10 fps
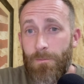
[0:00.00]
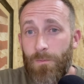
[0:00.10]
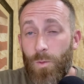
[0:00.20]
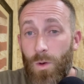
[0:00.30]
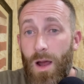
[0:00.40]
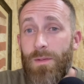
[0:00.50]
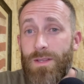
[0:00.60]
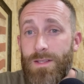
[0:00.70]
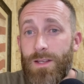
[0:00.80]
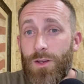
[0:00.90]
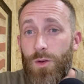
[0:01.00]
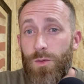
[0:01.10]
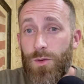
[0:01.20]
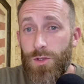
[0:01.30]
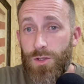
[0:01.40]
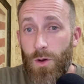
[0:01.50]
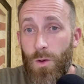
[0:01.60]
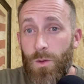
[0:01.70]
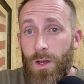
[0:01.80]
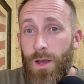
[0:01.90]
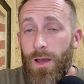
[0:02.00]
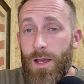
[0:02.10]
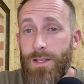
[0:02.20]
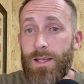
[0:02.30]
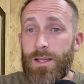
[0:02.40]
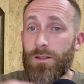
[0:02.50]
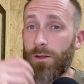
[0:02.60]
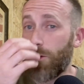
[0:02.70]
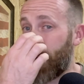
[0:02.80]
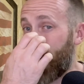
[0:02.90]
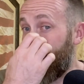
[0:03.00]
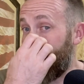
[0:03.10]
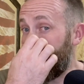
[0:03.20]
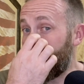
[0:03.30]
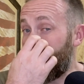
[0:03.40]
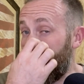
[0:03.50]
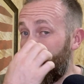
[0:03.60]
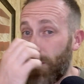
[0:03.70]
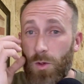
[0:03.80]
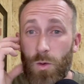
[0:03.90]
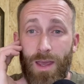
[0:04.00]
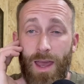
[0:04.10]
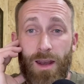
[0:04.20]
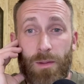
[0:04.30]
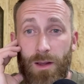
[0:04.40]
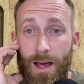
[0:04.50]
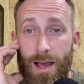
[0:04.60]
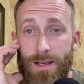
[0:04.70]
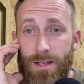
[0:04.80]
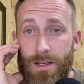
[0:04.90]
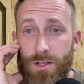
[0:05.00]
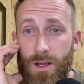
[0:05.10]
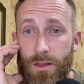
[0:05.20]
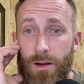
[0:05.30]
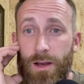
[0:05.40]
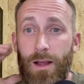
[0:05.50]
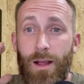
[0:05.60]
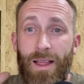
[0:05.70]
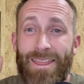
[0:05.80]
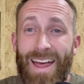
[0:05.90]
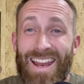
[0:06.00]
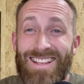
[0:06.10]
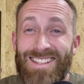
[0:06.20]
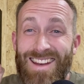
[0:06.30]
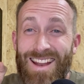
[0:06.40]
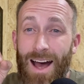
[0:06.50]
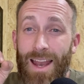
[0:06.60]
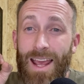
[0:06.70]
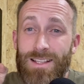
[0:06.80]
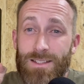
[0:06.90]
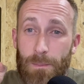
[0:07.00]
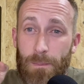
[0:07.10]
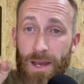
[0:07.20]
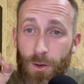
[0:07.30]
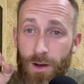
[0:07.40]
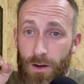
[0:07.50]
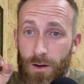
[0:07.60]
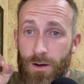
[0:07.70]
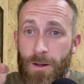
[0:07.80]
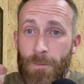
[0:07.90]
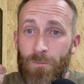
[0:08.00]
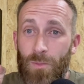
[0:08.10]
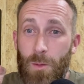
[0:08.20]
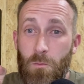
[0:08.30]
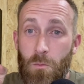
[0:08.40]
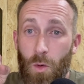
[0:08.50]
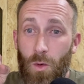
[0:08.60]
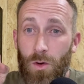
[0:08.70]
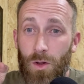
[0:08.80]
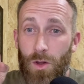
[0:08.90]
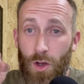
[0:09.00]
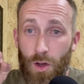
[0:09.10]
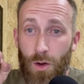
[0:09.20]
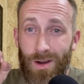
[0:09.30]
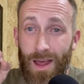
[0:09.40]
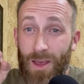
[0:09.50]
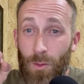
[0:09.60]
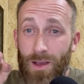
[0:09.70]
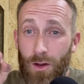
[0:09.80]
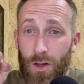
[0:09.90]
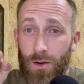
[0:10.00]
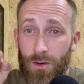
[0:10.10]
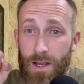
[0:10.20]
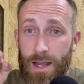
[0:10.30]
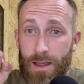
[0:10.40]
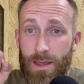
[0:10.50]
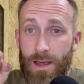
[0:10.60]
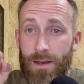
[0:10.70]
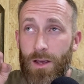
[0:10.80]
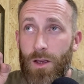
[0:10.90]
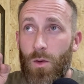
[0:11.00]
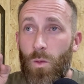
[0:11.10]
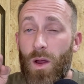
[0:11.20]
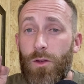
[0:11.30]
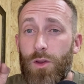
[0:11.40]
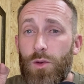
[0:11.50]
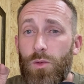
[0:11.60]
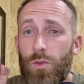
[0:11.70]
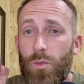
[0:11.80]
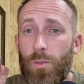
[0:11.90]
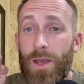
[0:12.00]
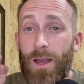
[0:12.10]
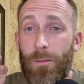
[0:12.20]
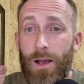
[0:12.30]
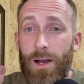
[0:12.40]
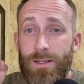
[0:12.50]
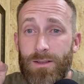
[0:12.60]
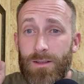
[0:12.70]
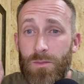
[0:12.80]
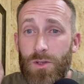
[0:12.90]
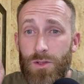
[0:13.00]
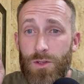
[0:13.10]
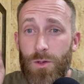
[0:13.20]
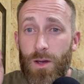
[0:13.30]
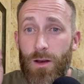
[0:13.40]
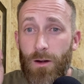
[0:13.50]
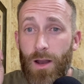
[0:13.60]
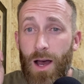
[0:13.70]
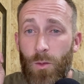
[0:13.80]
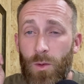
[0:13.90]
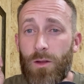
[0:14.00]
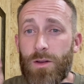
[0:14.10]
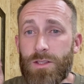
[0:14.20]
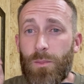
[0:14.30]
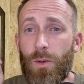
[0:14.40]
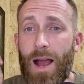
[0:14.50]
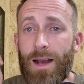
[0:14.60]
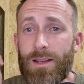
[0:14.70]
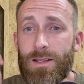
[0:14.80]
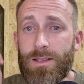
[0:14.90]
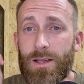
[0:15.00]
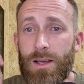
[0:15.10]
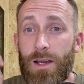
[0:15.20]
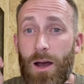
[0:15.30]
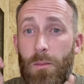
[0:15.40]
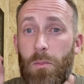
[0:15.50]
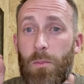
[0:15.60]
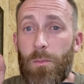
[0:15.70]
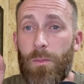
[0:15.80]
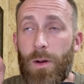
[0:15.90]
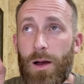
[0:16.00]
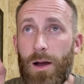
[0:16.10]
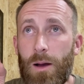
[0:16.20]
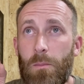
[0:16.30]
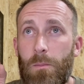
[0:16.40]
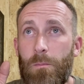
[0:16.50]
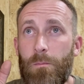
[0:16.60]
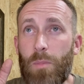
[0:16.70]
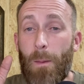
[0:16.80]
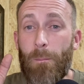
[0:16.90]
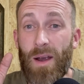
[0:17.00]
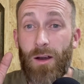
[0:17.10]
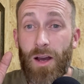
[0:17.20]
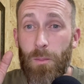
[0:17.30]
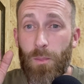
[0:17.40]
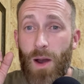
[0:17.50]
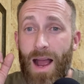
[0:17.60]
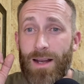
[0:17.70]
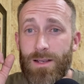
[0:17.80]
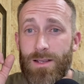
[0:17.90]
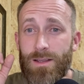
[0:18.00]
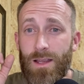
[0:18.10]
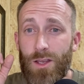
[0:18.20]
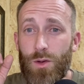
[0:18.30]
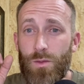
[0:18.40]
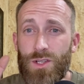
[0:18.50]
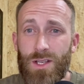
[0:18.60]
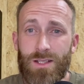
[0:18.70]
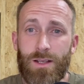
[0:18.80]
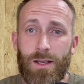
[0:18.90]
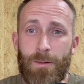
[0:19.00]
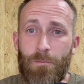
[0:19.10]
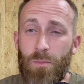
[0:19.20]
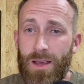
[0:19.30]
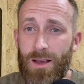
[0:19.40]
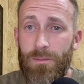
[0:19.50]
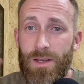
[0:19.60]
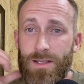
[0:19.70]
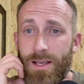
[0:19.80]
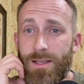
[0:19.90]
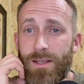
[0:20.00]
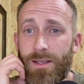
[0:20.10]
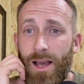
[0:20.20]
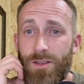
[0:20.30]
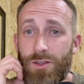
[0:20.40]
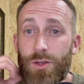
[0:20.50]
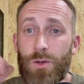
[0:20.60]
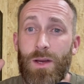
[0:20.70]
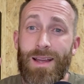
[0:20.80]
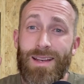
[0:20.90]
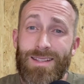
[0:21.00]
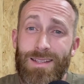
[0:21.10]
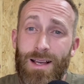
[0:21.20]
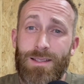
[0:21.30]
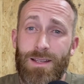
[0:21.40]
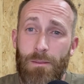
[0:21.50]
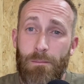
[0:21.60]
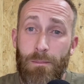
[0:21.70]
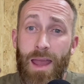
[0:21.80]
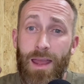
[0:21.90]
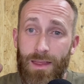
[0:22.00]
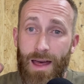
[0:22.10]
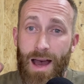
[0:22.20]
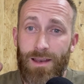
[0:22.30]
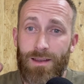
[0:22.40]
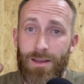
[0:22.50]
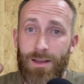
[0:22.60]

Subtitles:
Robinson Crusoe, as he's looking at these people who cannibalize each other, that is not a superior moral code. And I think we can all agree that whether you become accustomed to it or not, whether it's a practice, a barbaric practice that you've just become desensitized to, doesn't make that